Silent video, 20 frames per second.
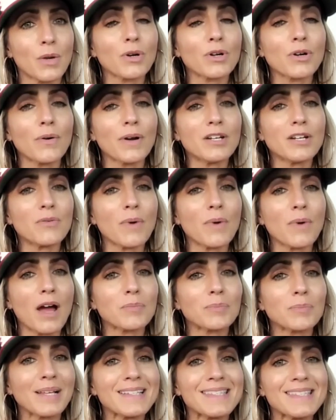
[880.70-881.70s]
We're going
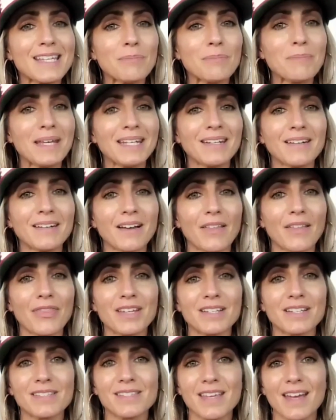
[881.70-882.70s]
around placing meaning on
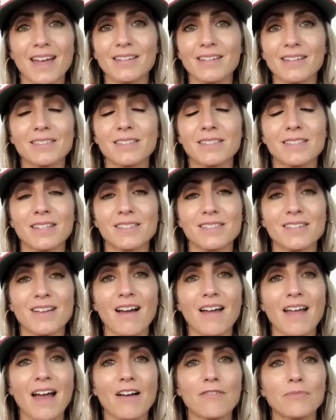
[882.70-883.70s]
things that does
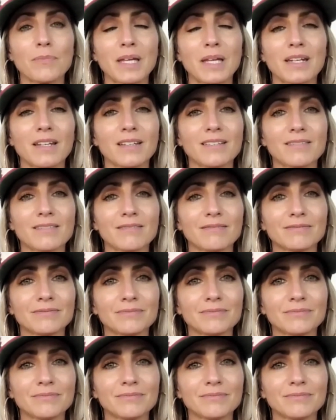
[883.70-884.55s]
not have meaning.